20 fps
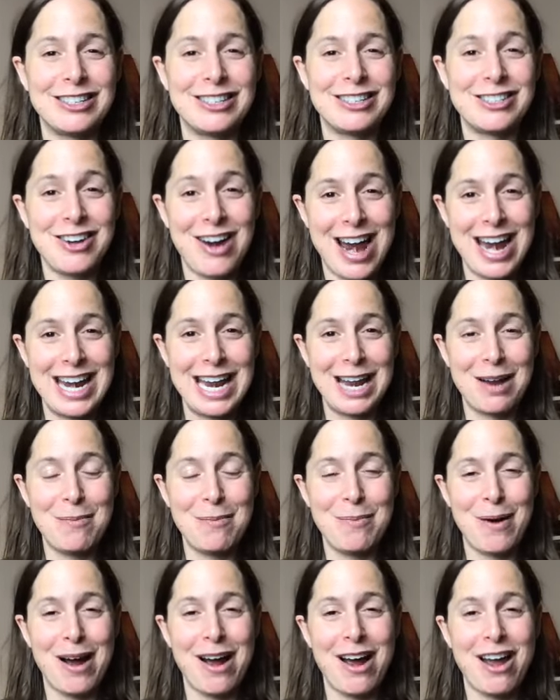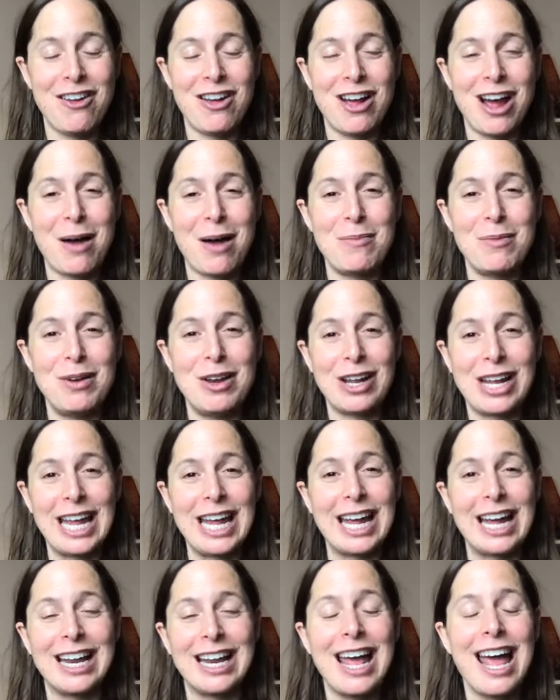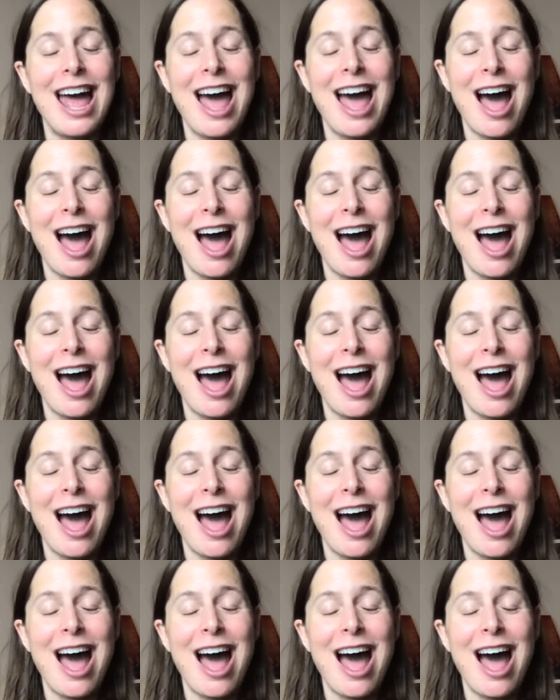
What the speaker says: training by looking at